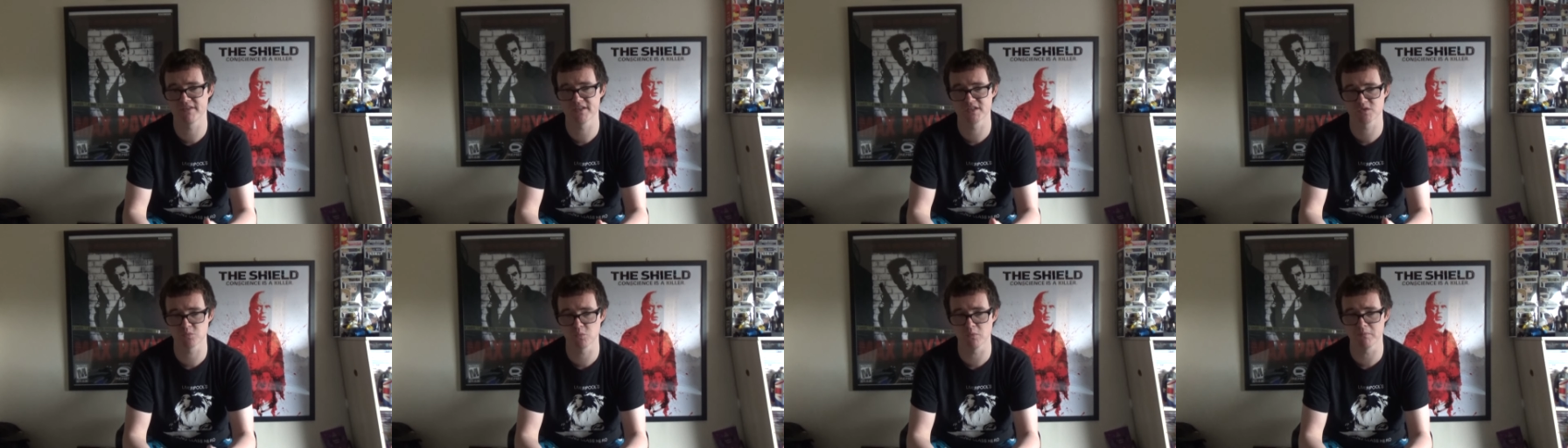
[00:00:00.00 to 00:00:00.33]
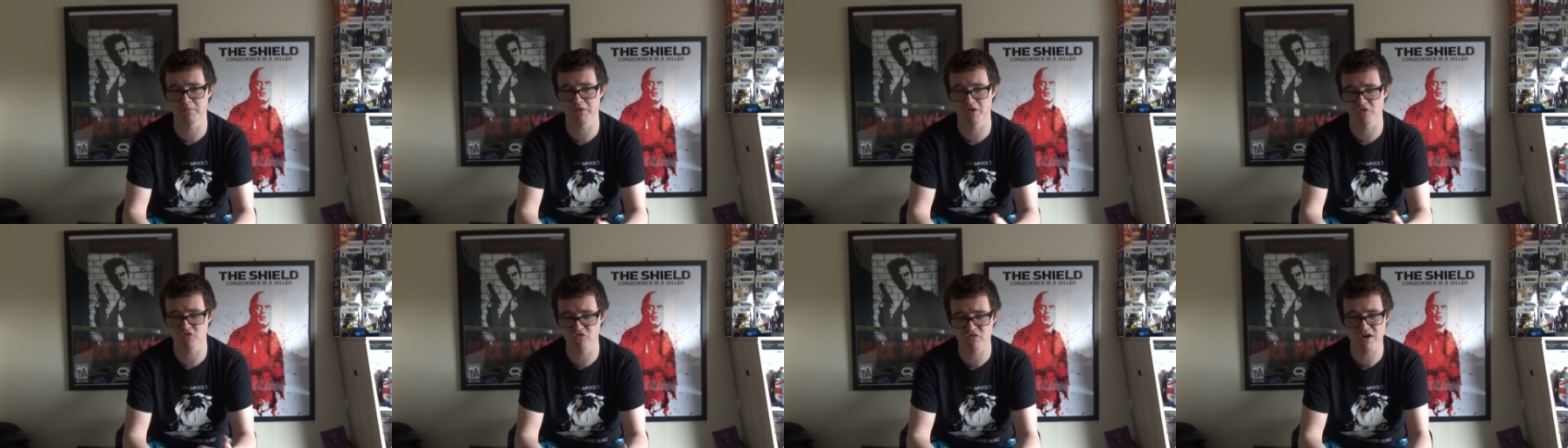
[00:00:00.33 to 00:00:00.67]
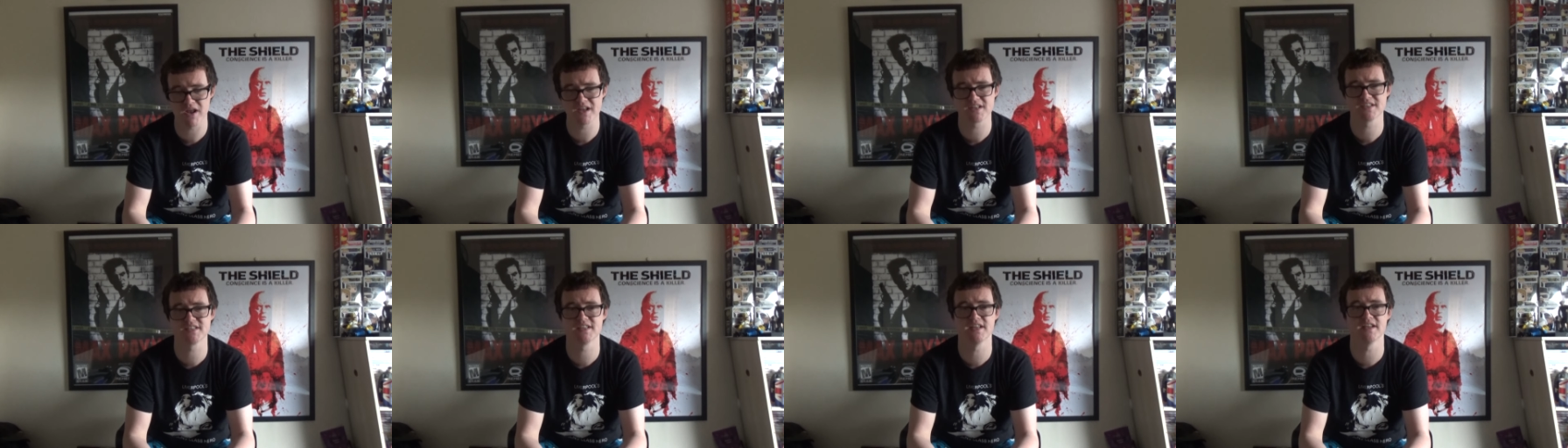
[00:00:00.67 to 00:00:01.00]
this woman
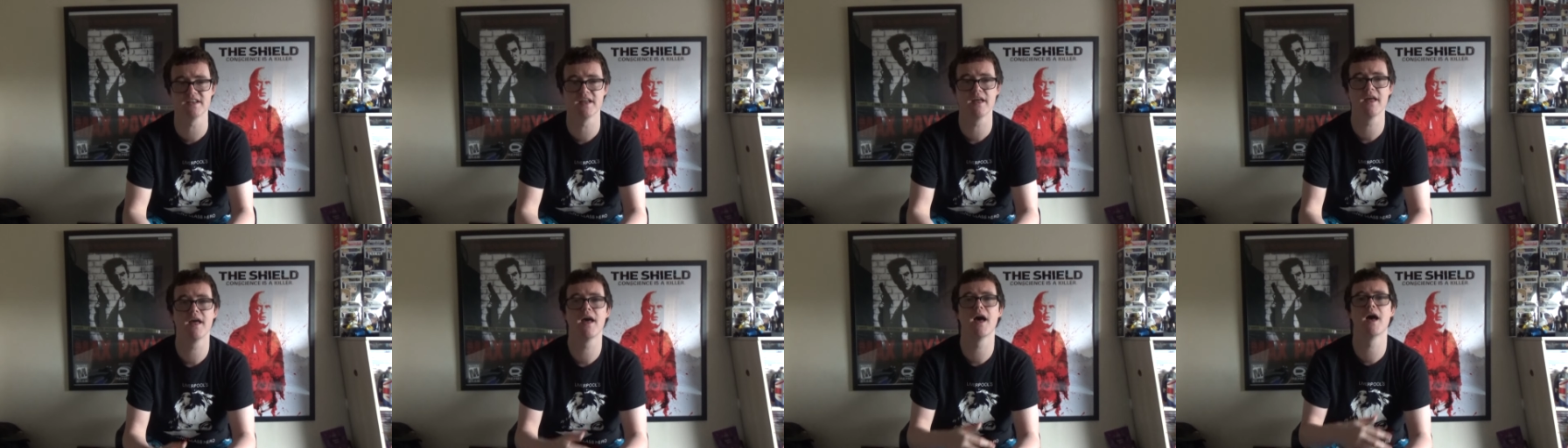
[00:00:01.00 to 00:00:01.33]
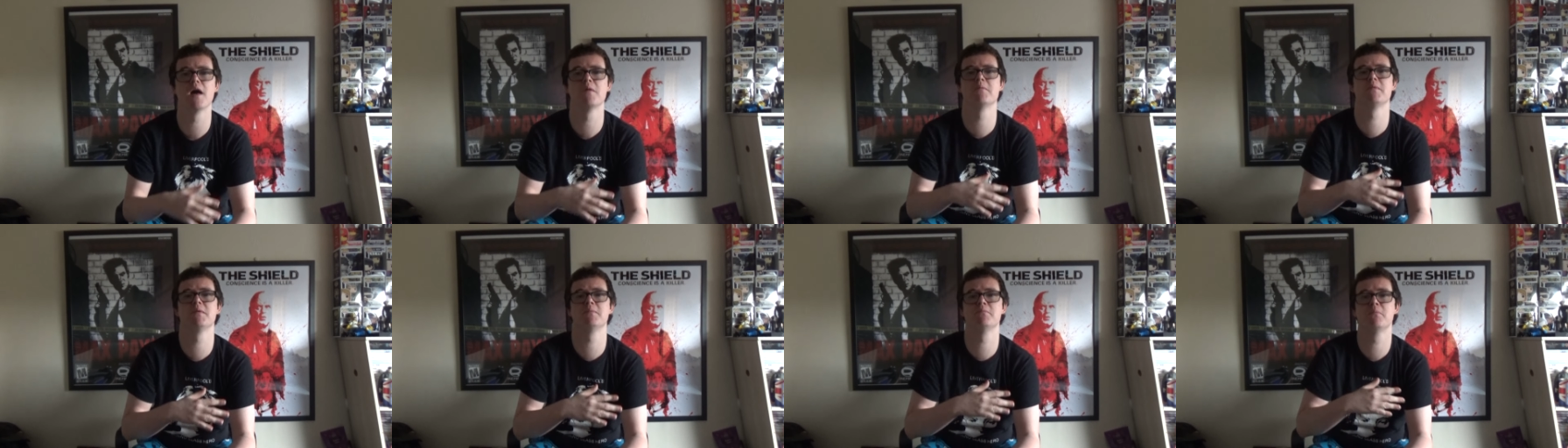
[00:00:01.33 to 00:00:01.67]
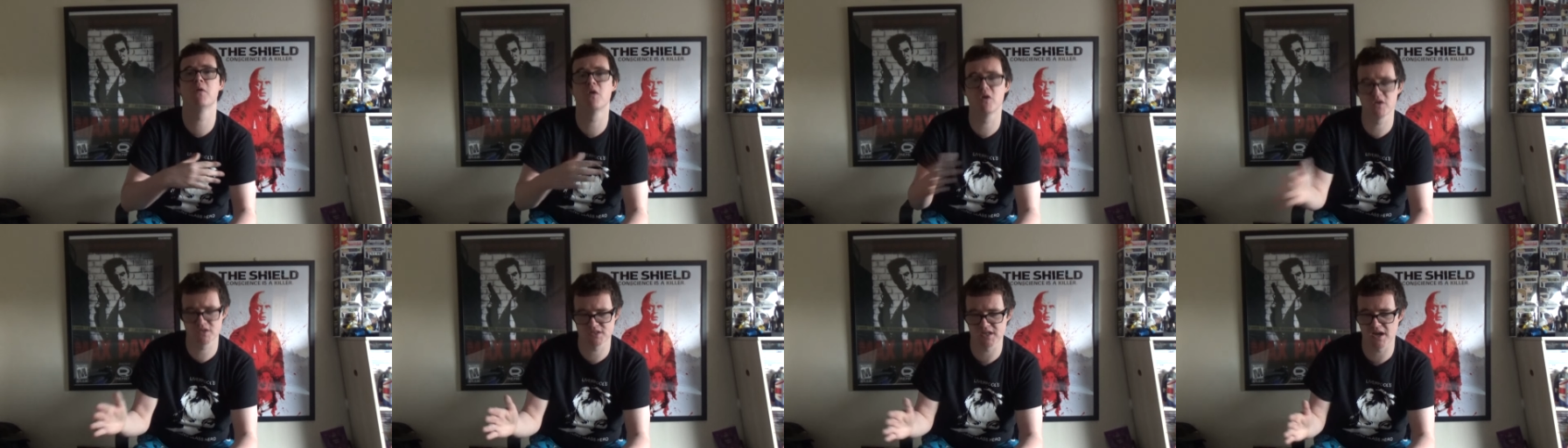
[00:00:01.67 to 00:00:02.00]
arrested and be
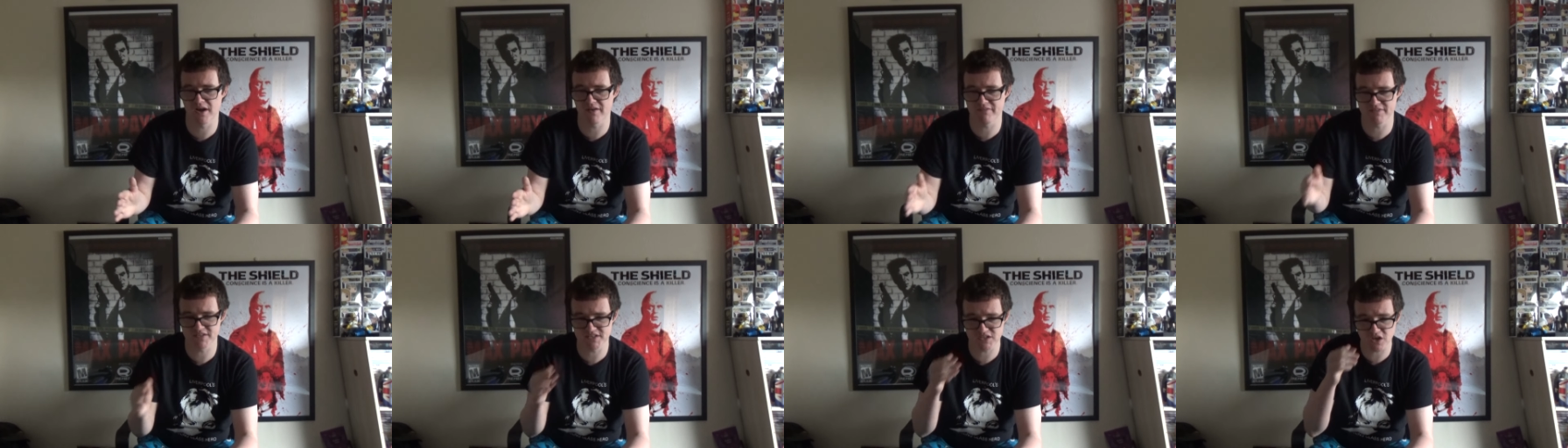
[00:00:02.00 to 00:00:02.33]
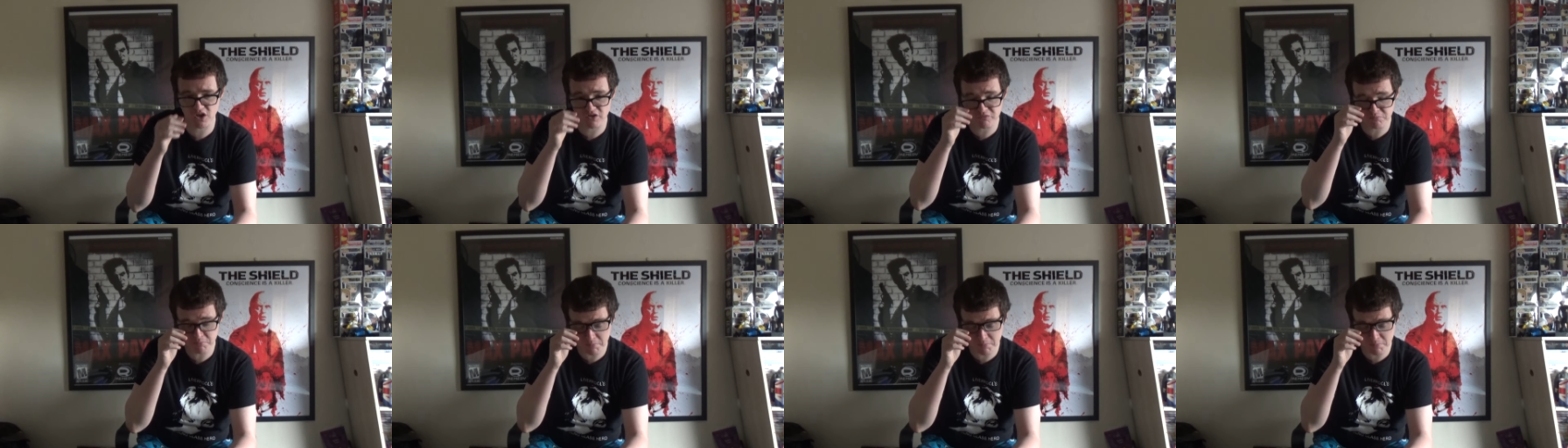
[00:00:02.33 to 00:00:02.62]
put out of his life,